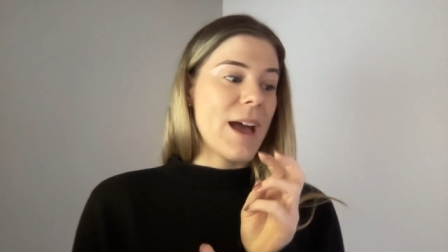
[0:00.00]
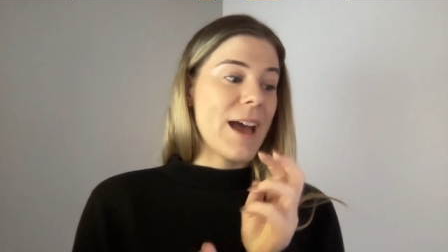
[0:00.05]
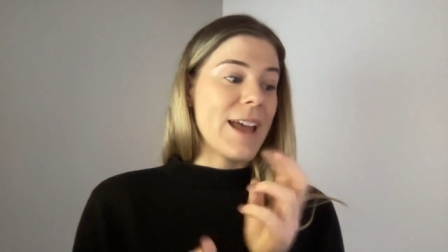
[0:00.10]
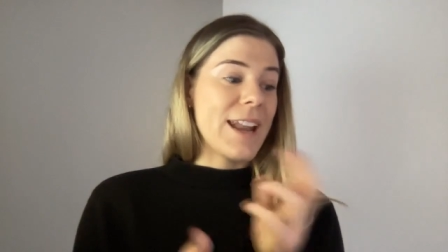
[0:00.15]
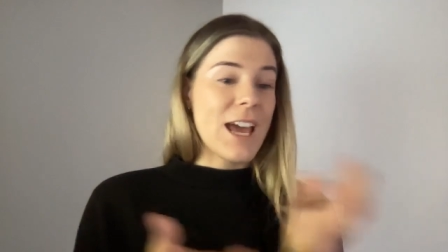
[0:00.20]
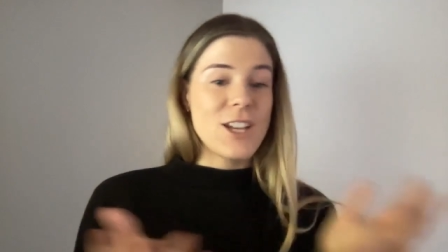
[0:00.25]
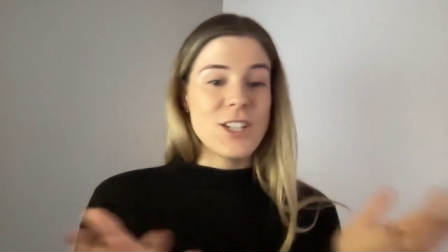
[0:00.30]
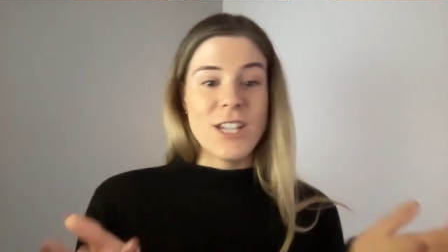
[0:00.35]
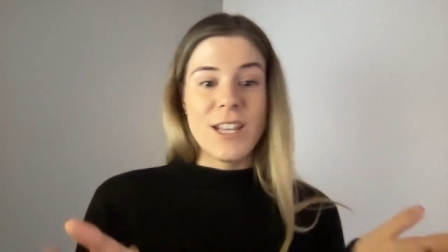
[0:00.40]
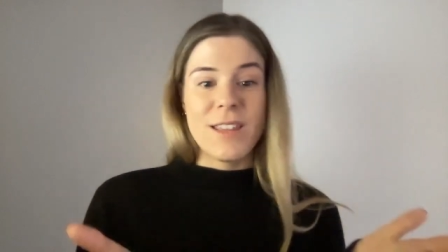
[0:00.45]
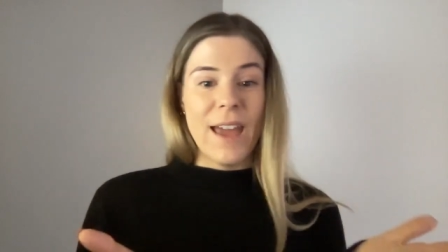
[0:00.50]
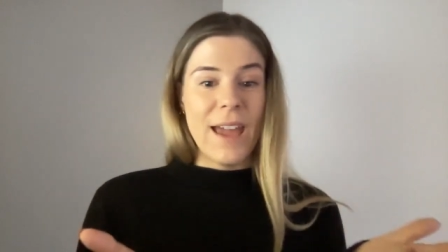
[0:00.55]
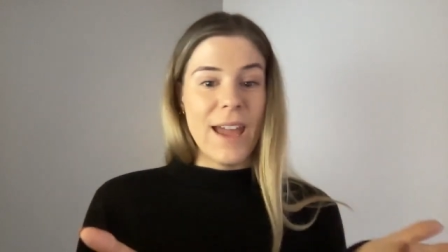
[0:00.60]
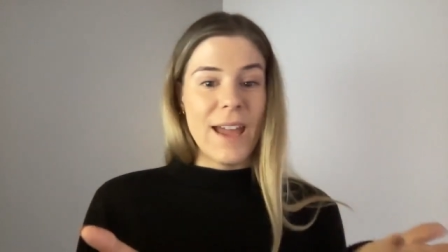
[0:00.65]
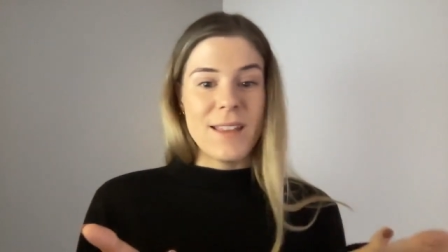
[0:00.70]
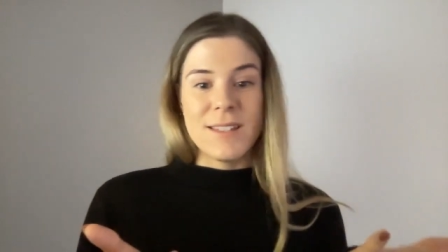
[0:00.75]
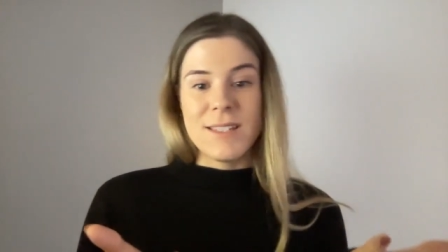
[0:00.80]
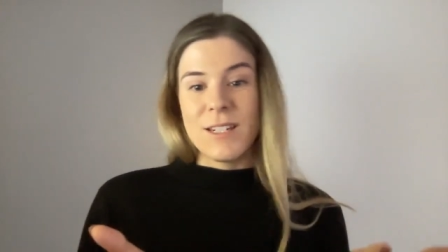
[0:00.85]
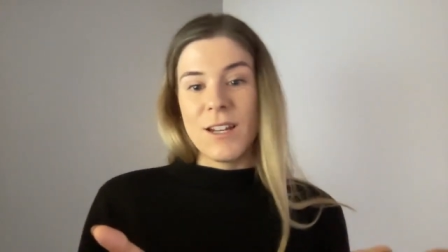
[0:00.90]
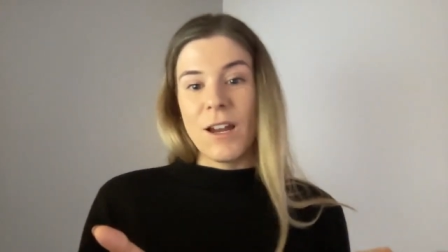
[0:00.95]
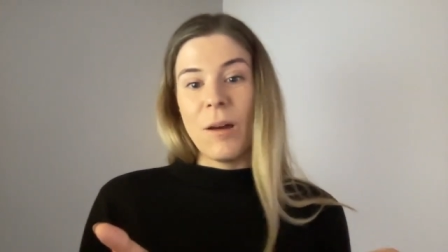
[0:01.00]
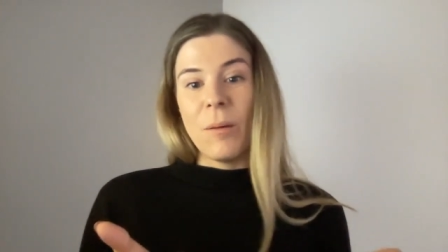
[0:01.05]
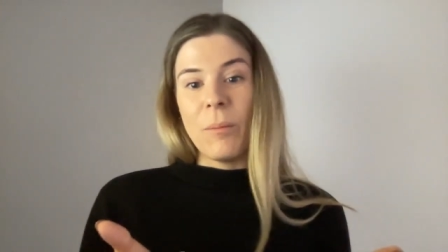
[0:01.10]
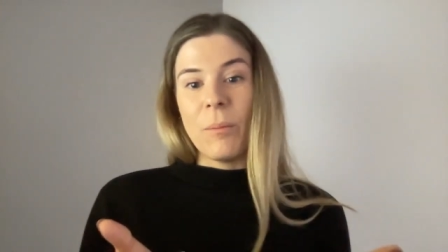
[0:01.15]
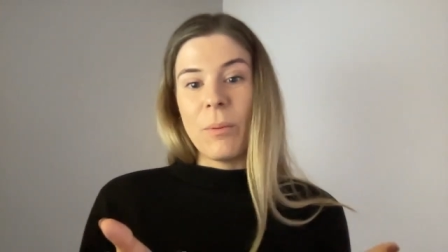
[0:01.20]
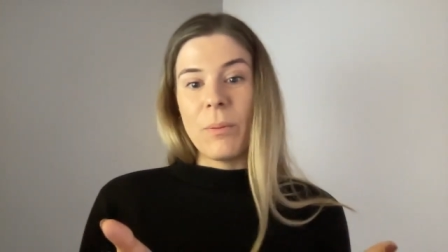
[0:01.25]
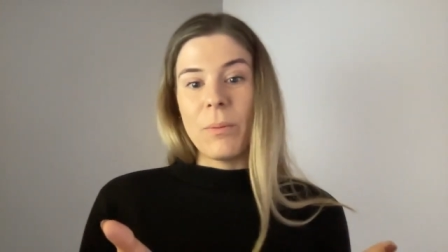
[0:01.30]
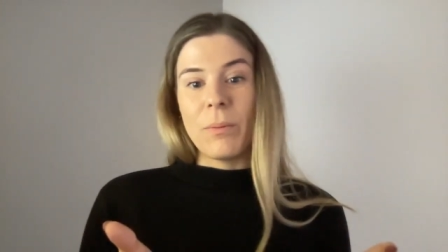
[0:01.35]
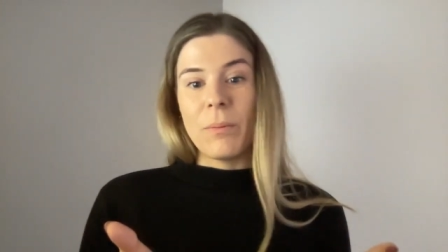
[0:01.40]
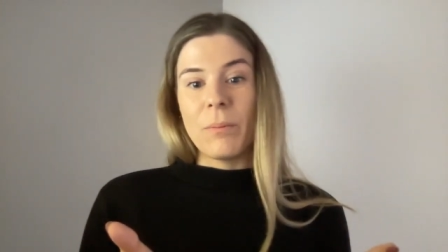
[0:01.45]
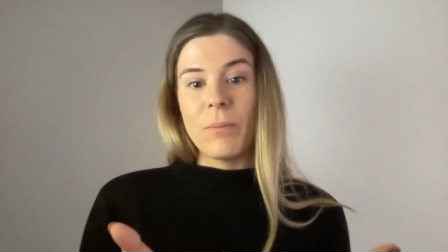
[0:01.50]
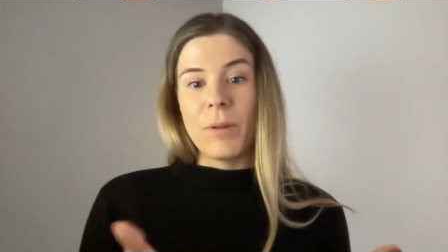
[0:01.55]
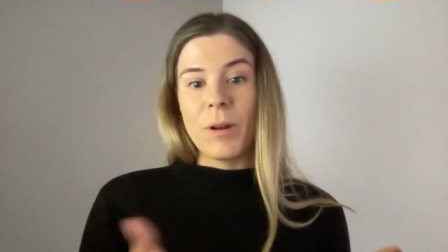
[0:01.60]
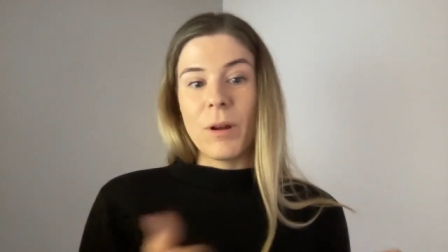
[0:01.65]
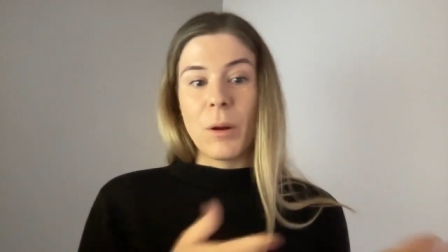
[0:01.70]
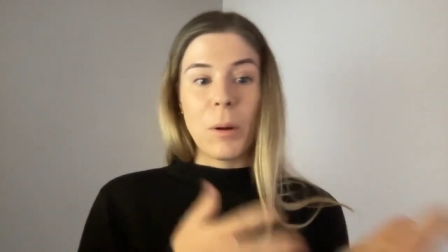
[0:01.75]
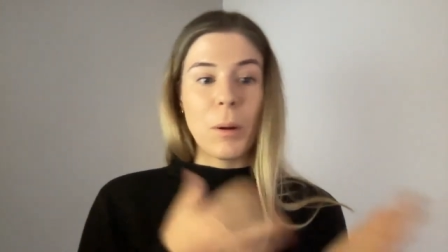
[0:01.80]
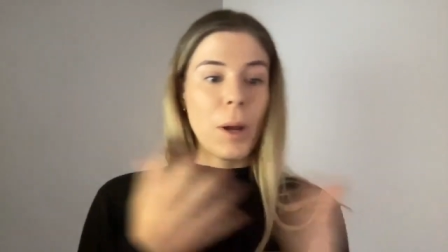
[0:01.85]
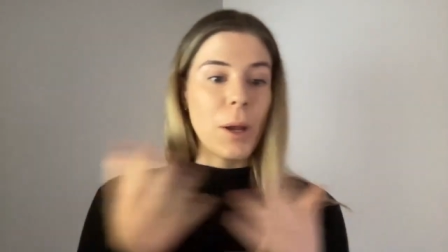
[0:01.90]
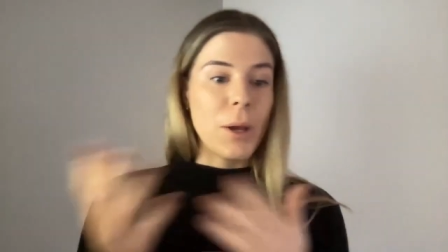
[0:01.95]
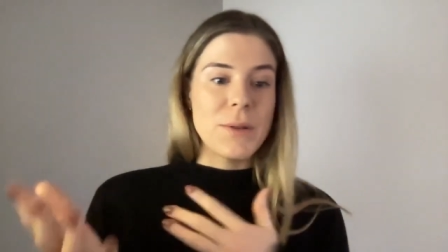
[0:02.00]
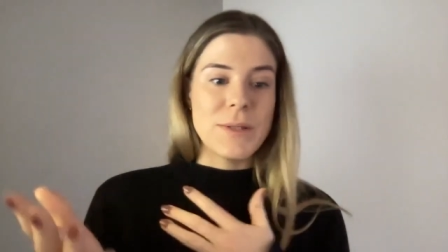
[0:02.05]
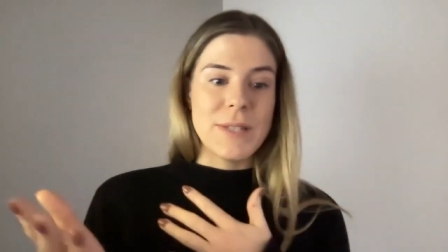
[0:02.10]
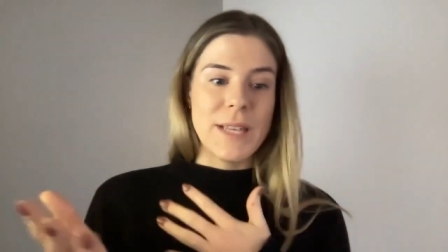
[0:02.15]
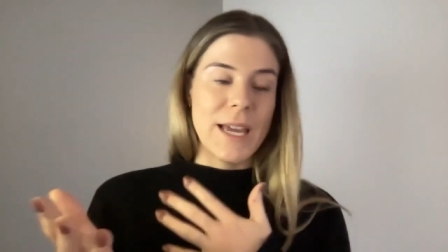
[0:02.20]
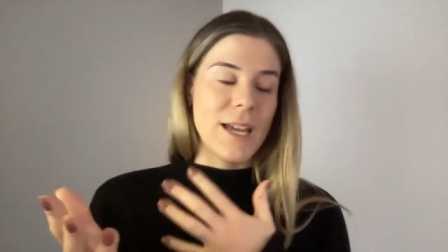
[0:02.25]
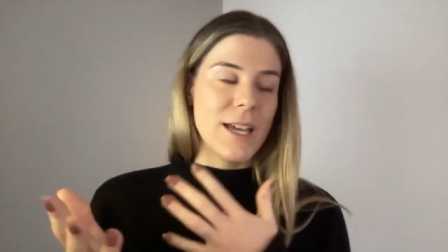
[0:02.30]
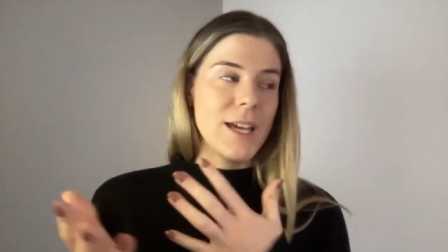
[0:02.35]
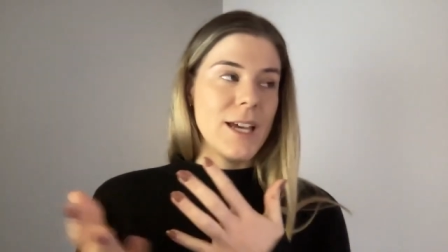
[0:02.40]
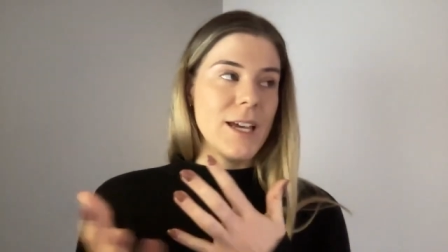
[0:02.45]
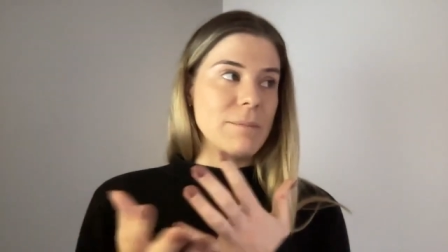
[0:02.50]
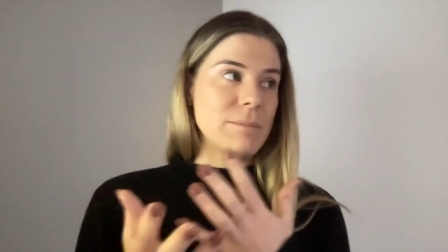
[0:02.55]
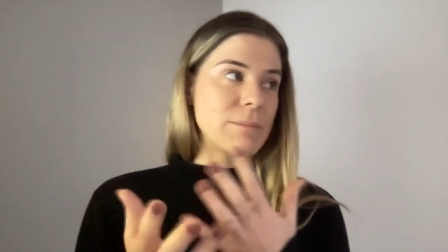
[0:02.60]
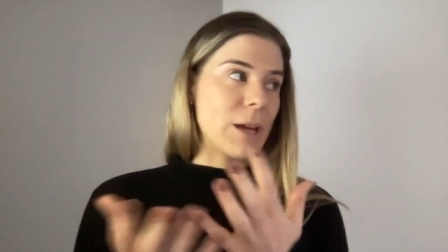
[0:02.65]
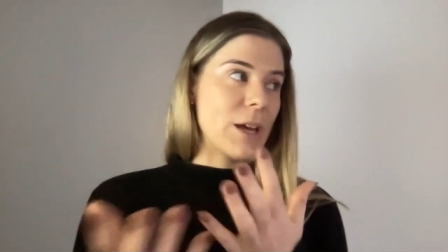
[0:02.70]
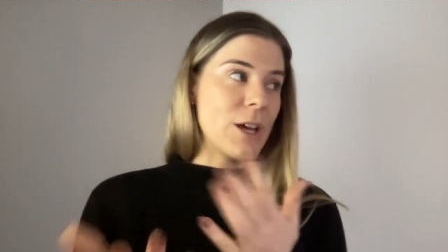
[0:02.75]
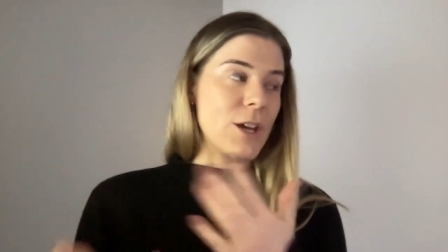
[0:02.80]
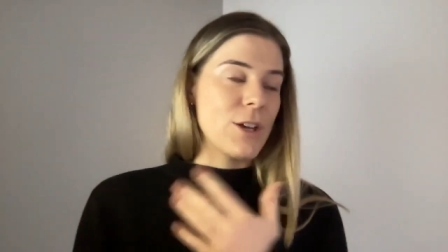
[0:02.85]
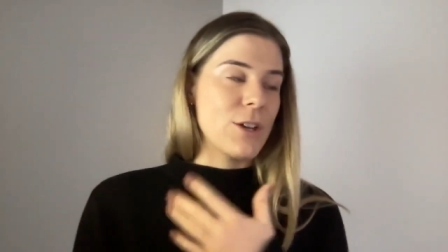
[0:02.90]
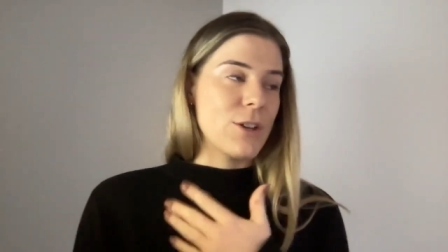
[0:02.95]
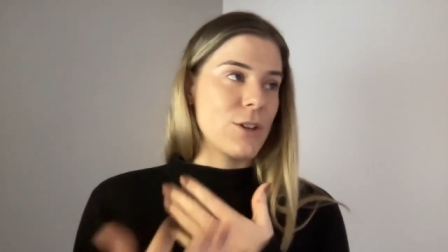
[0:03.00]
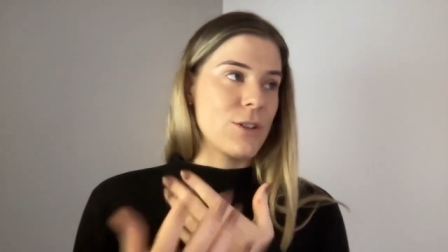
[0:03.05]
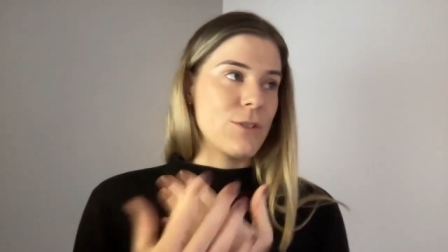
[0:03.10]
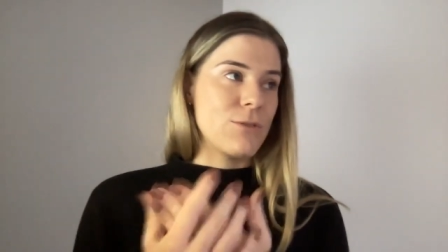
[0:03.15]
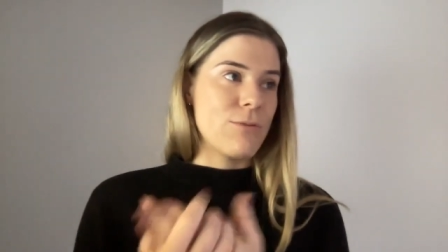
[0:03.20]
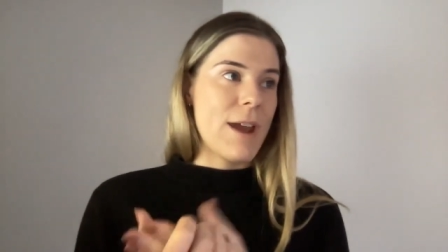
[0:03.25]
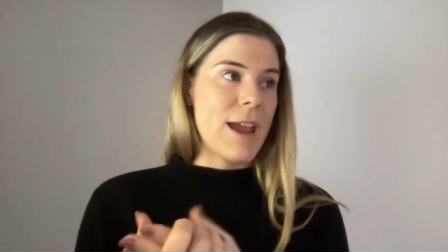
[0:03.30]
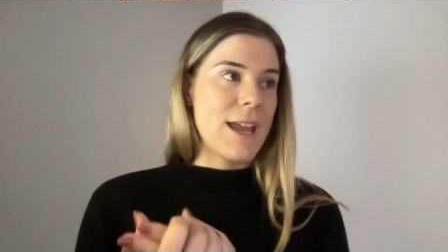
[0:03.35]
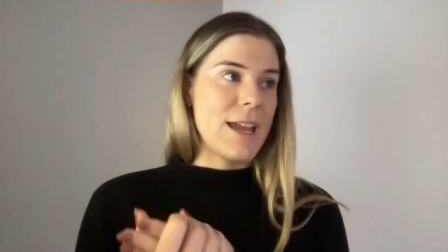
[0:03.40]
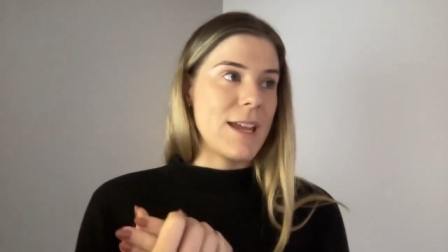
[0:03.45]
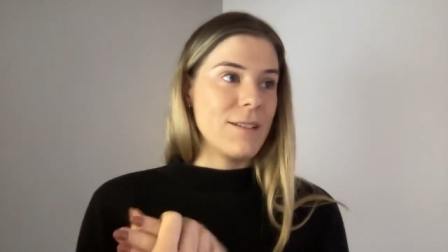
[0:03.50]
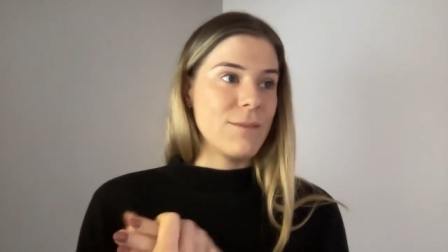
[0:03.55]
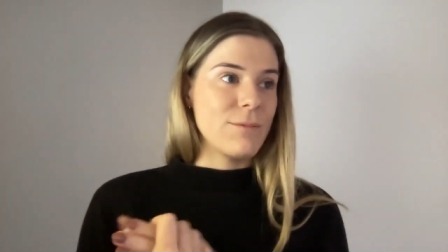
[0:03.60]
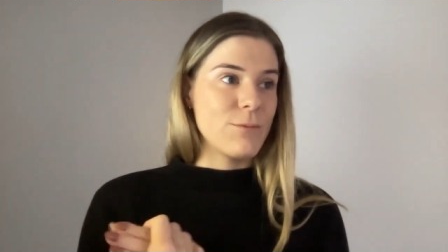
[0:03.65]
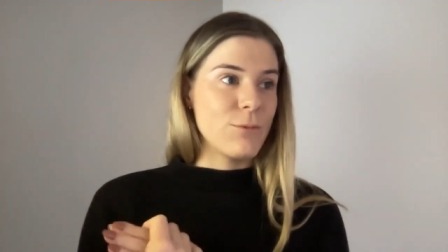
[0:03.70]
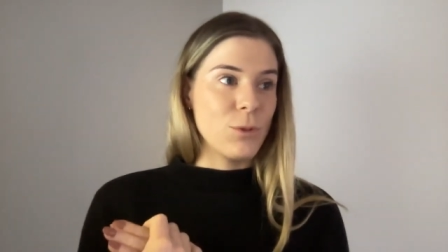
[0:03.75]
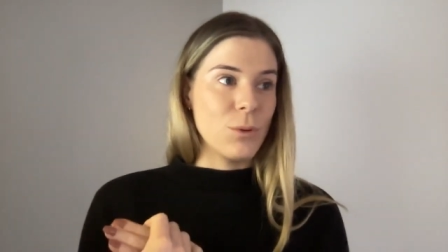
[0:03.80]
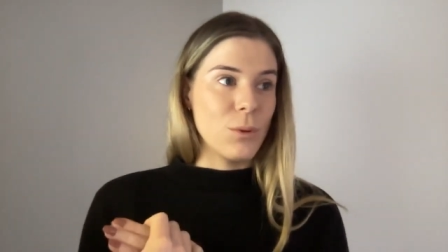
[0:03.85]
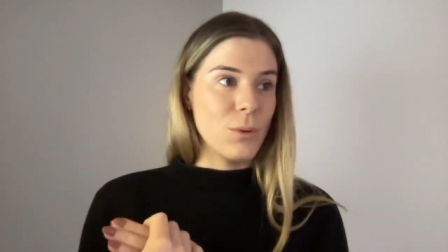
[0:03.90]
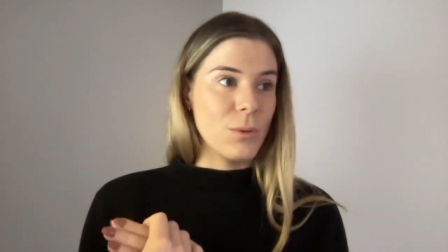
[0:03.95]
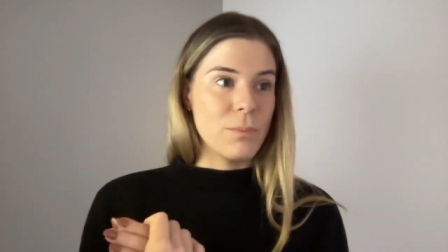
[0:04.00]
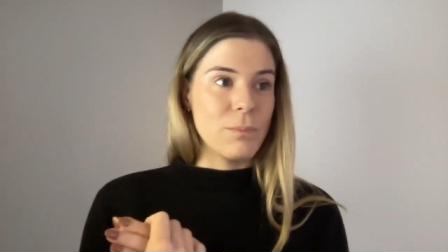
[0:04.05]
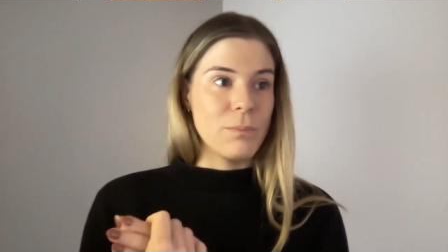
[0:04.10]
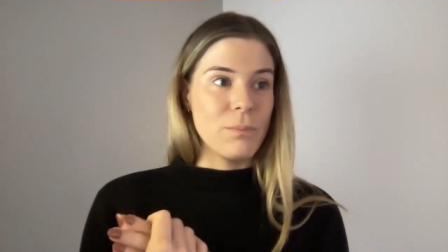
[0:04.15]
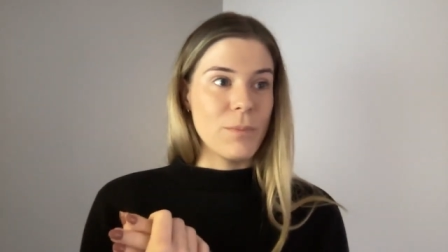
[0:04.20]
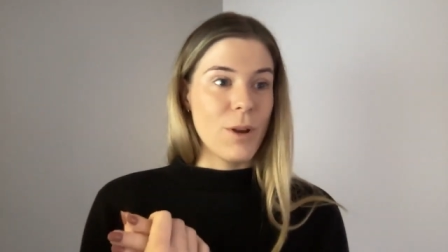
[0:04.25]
actually they ended up closing at a good rate for